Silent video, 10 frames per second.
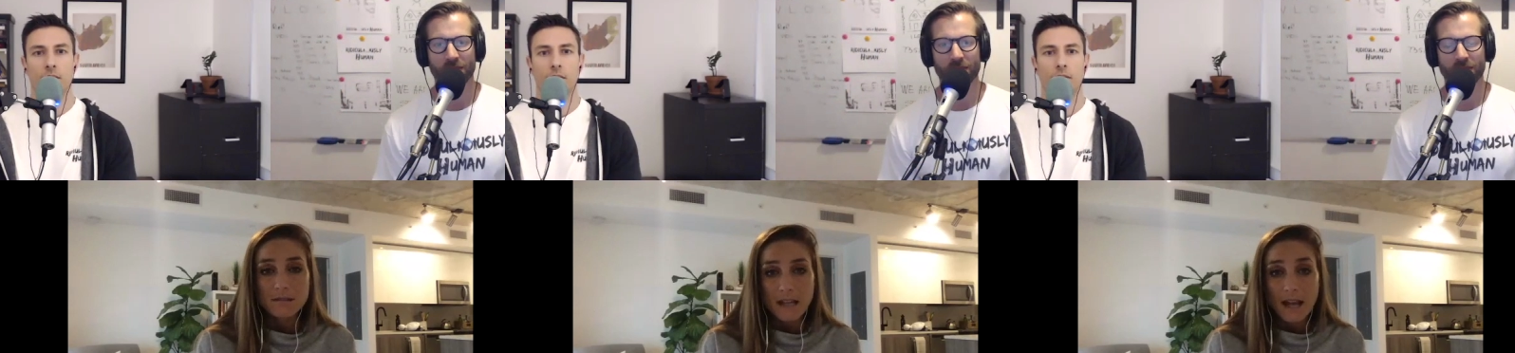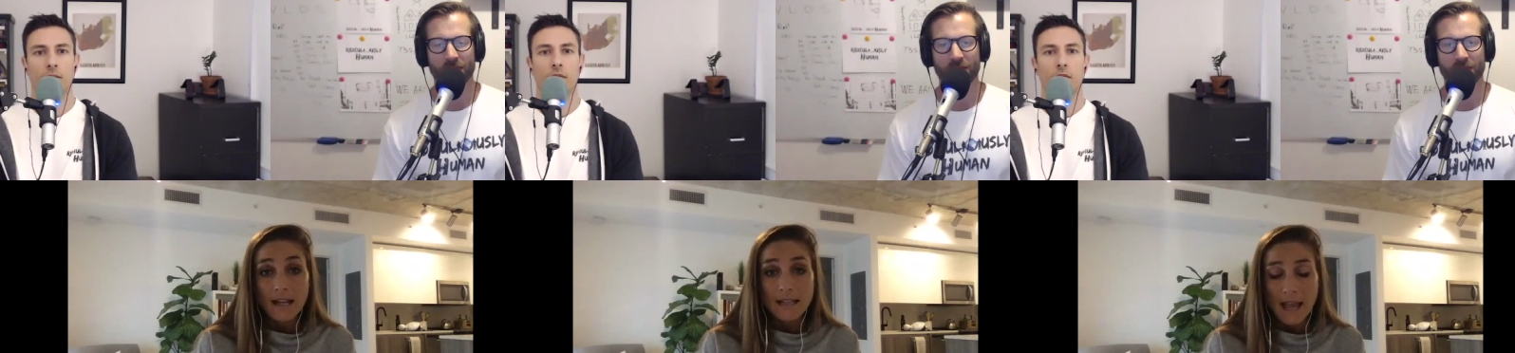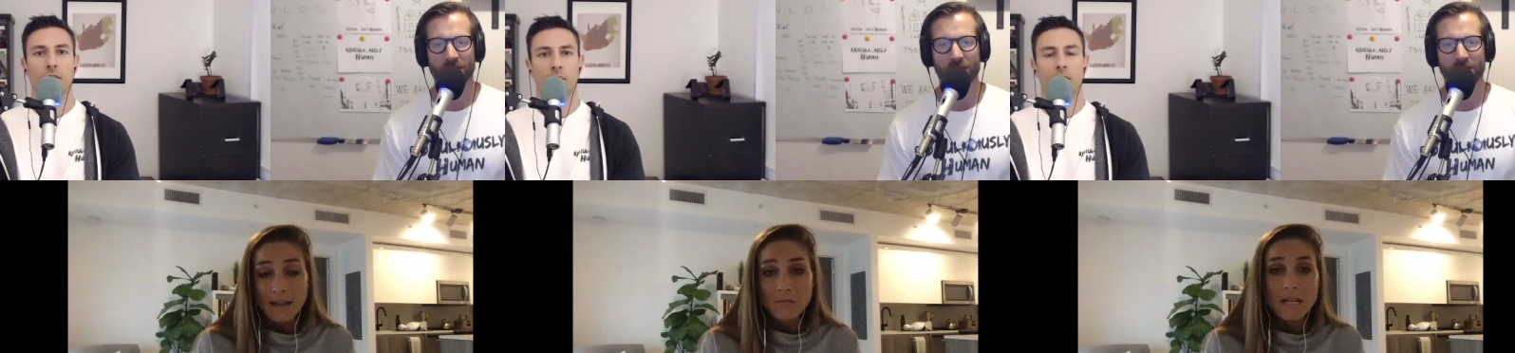Speaker 1: I
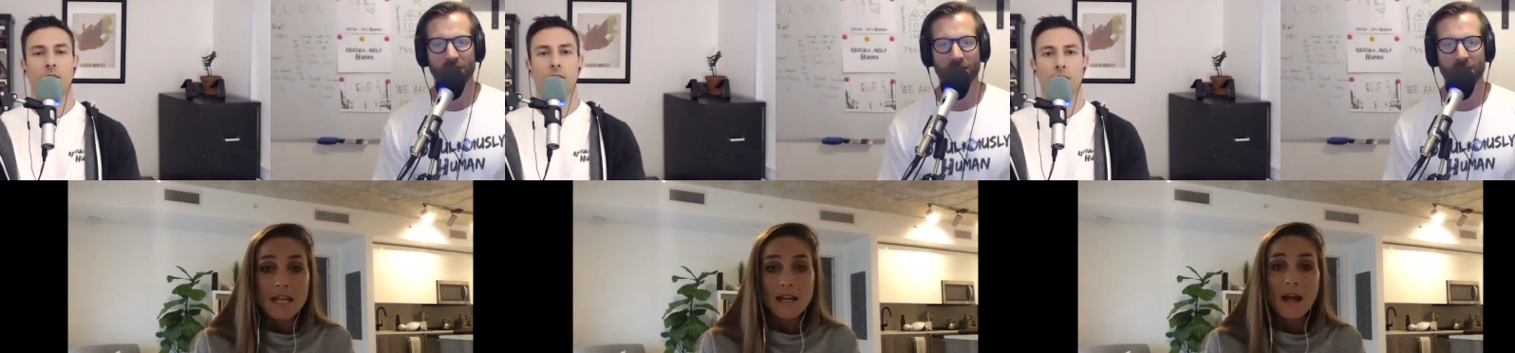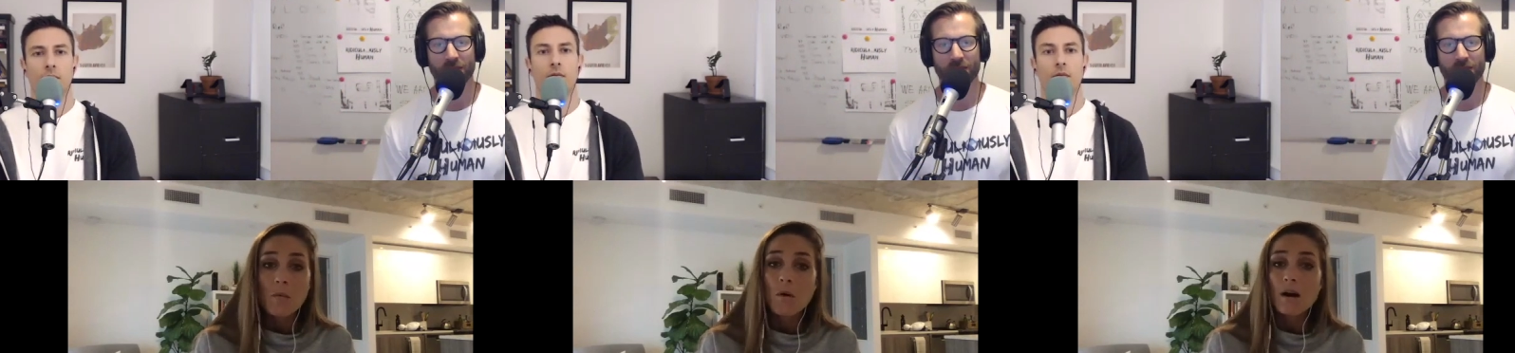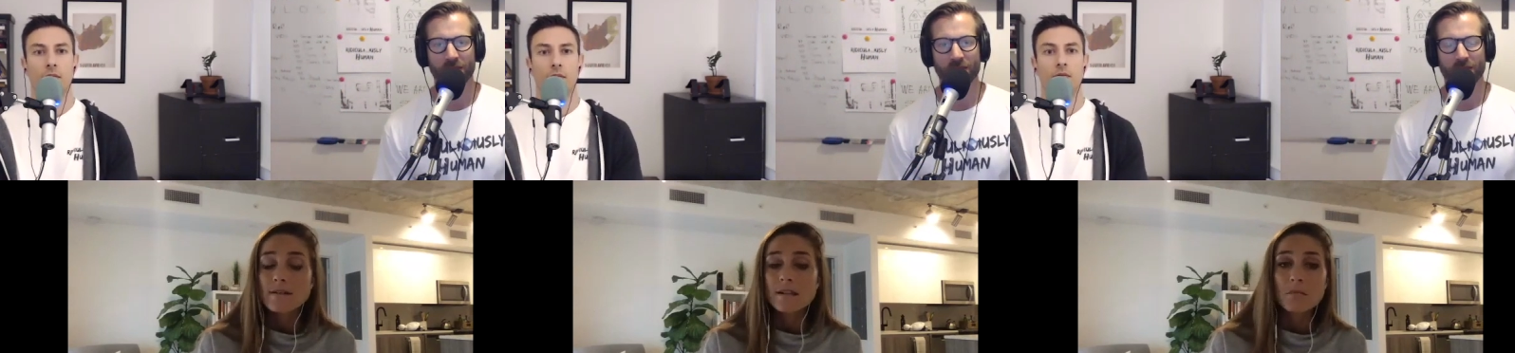can be, and I
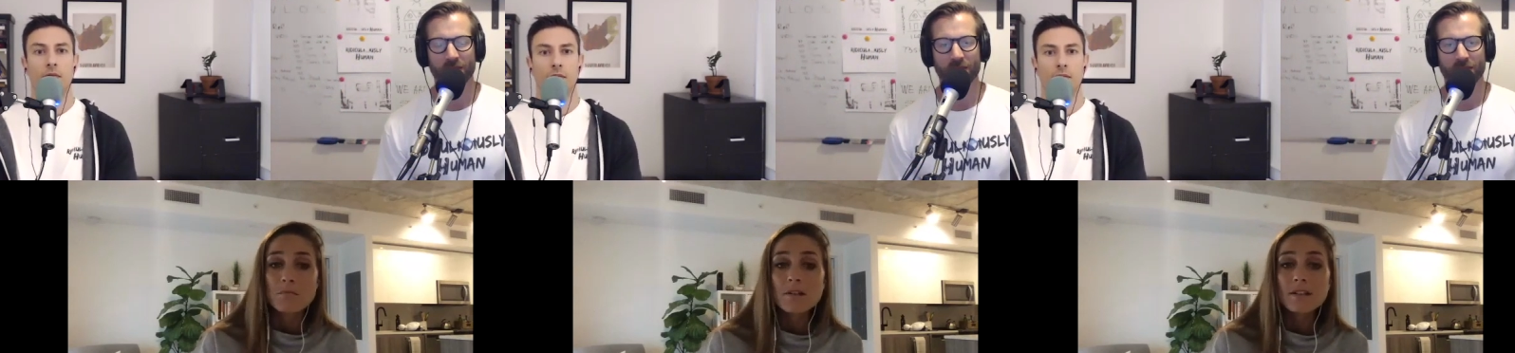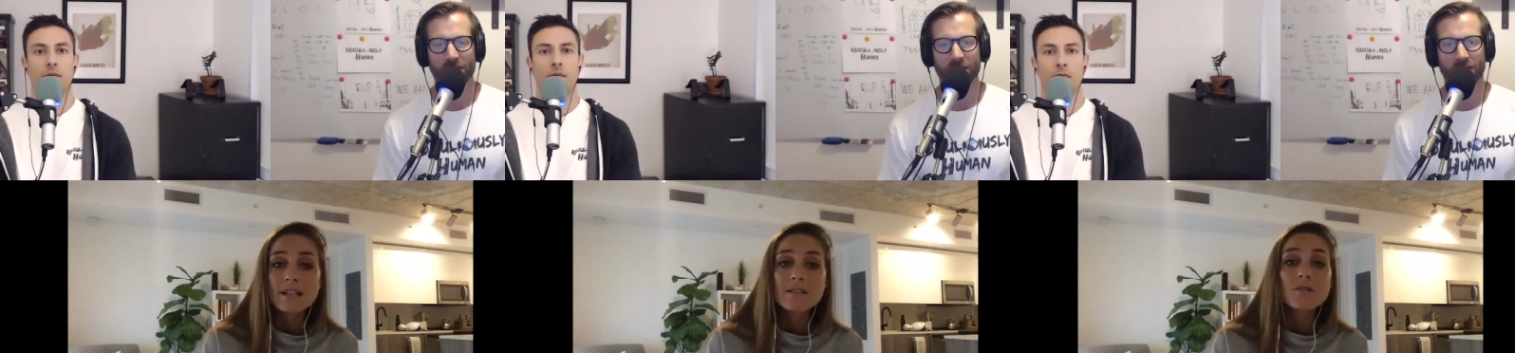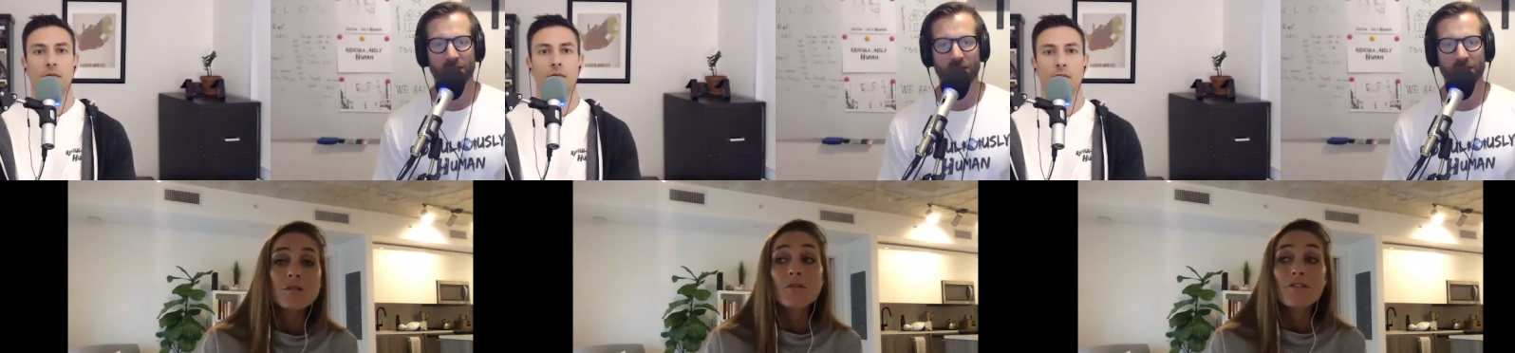was a chameleon. So
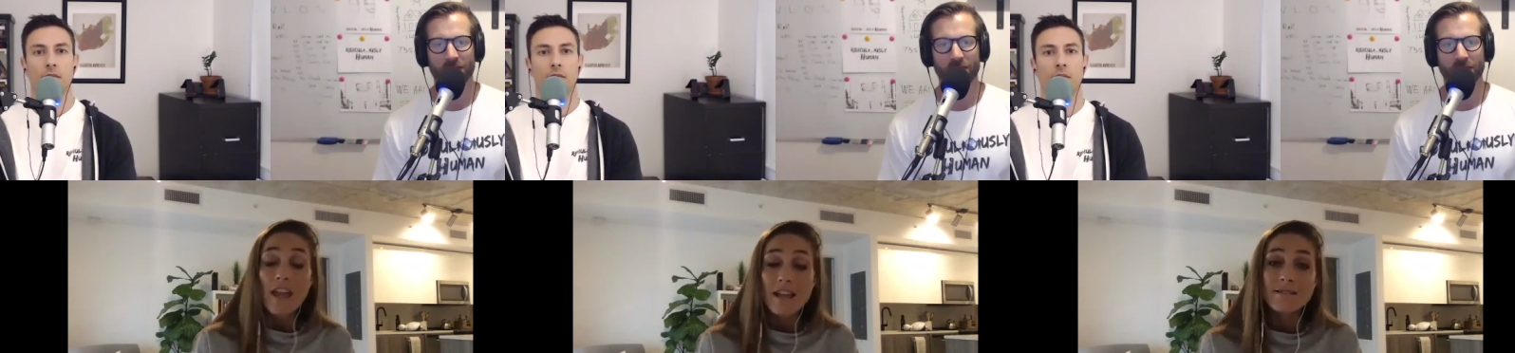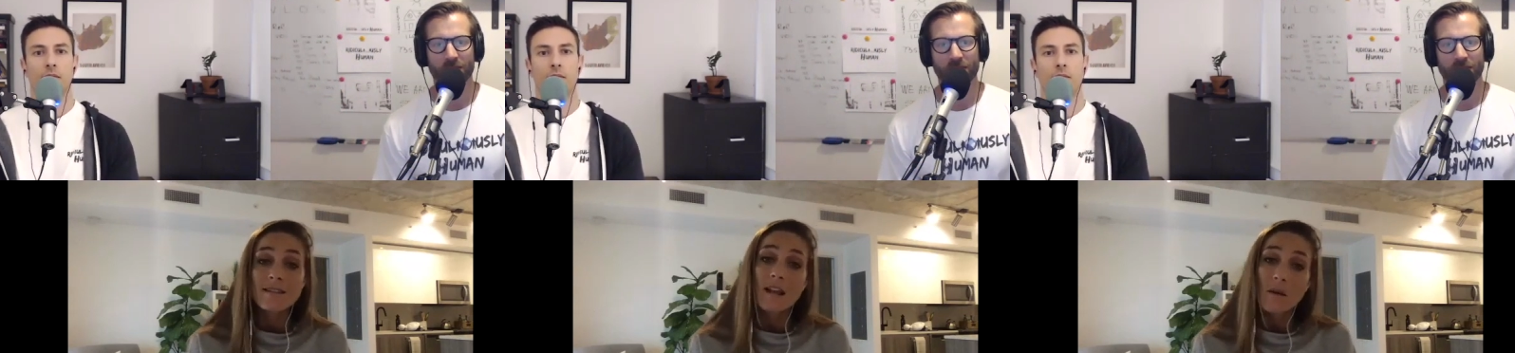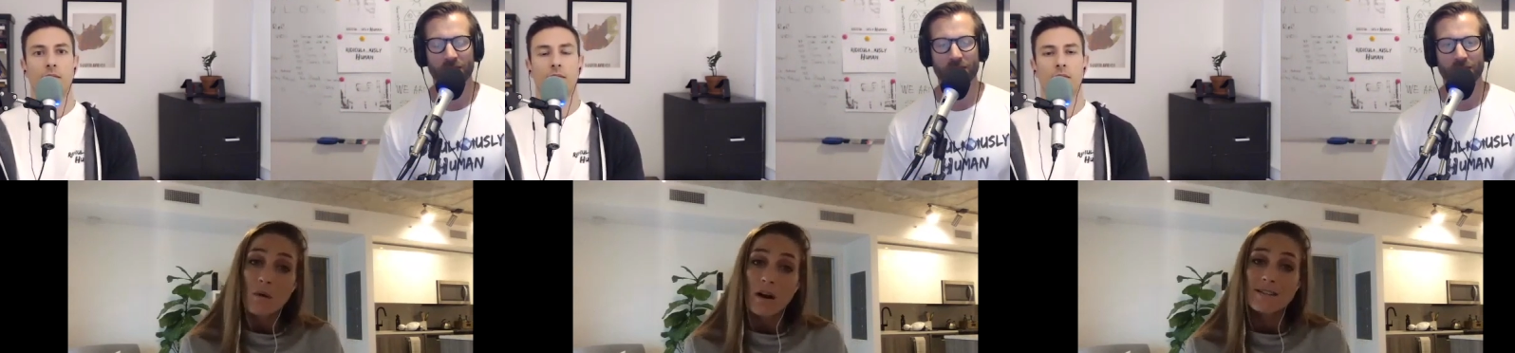the face that I
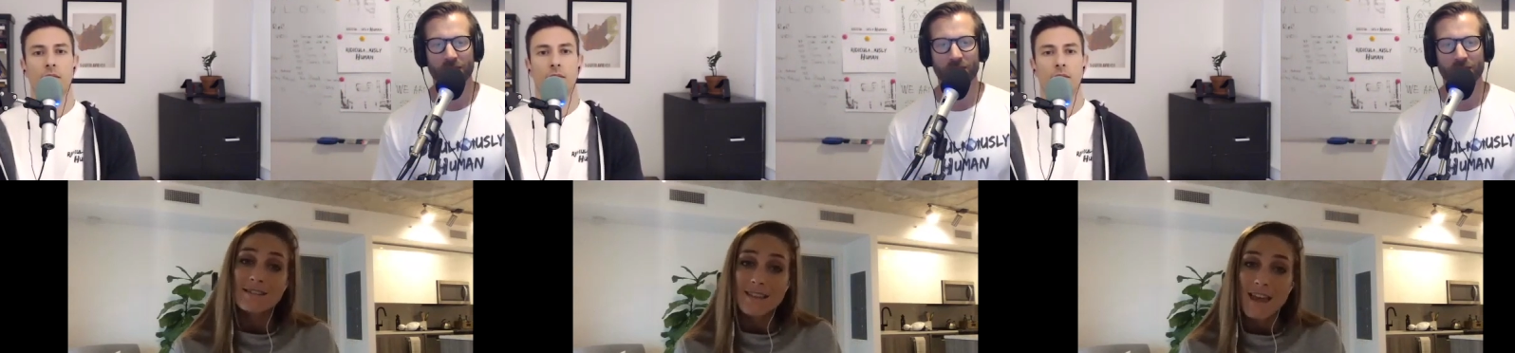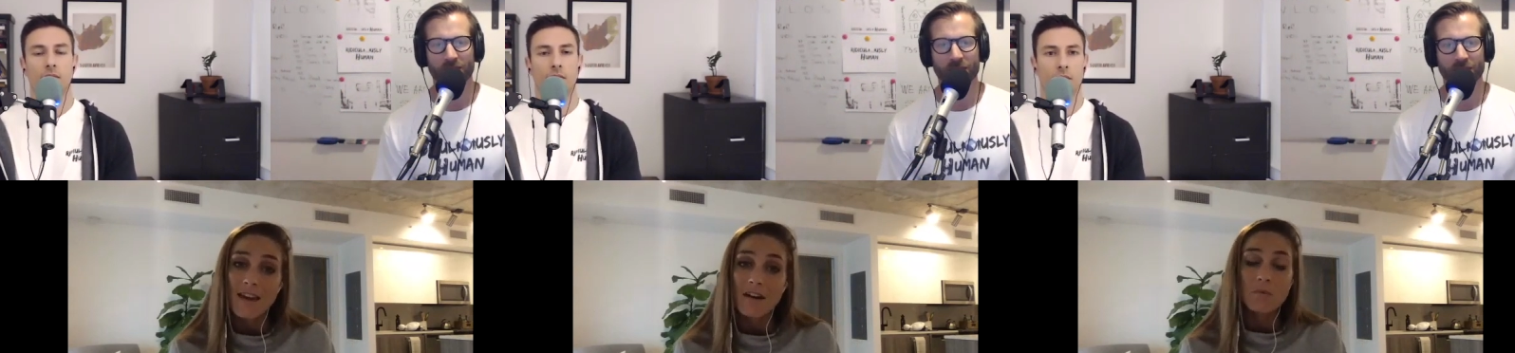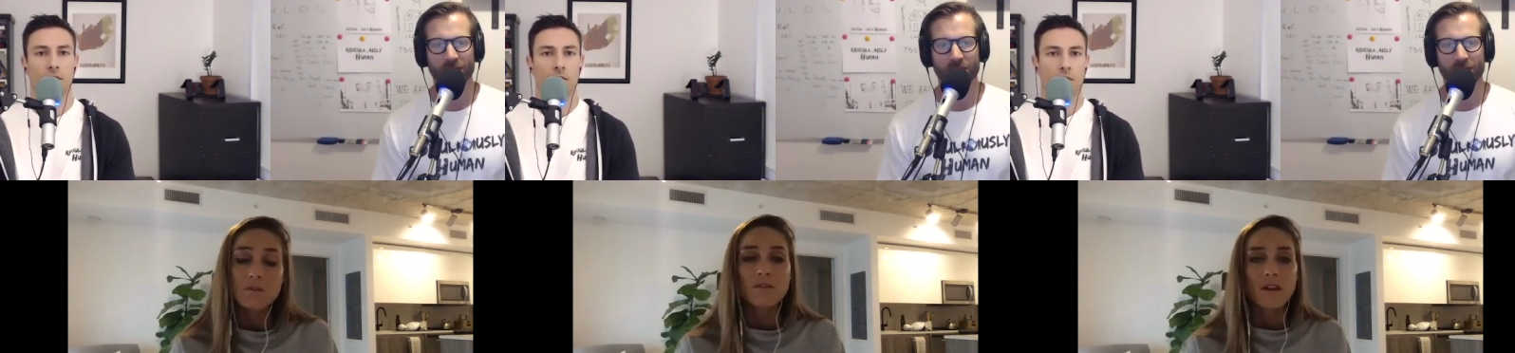was there
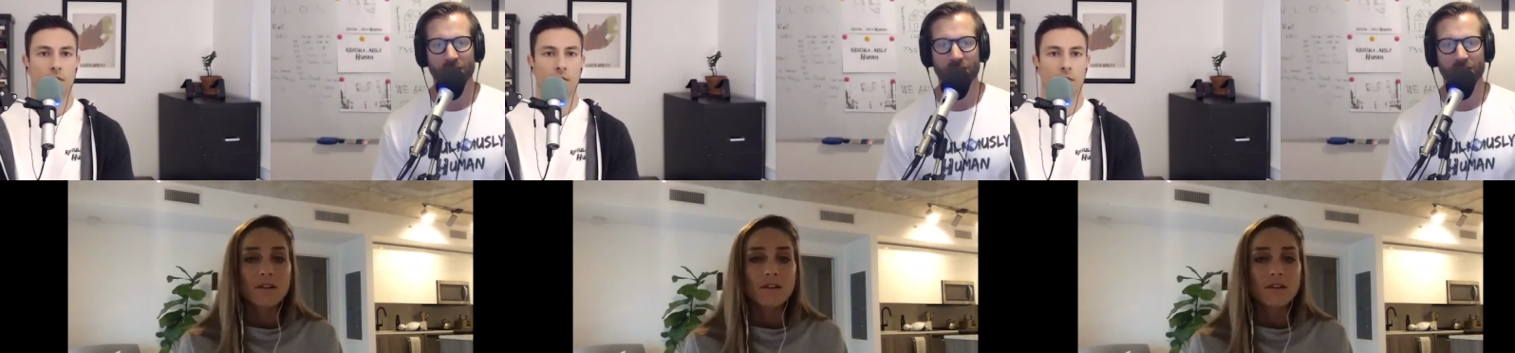was very